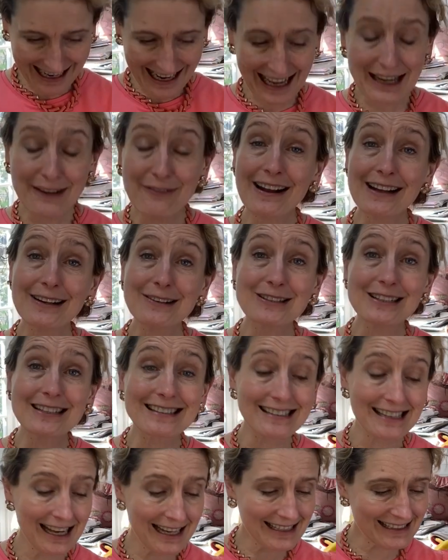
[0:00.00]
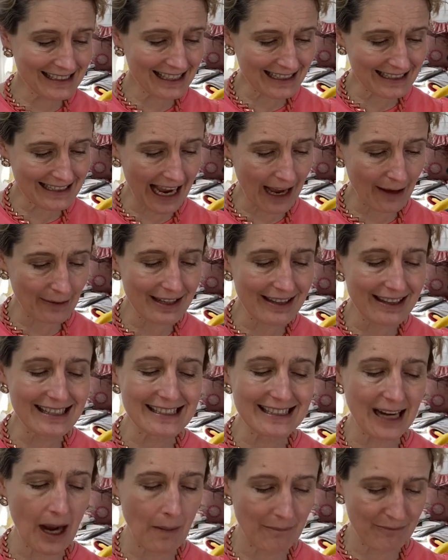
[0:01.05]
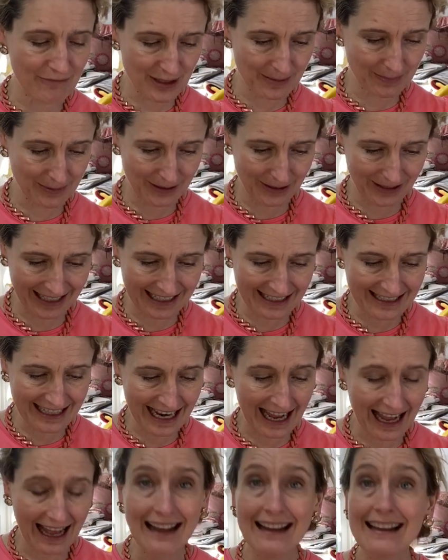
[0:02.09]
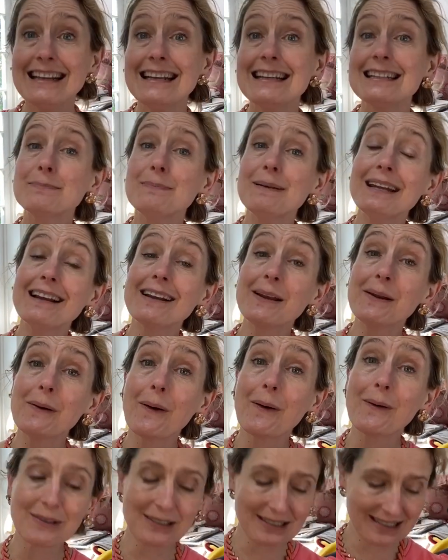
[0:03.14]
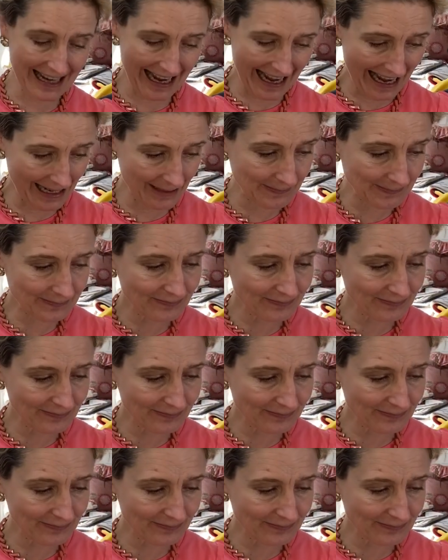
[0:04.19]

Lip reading: And if I could just sit down in this comfortable looking chair, it's been a long day.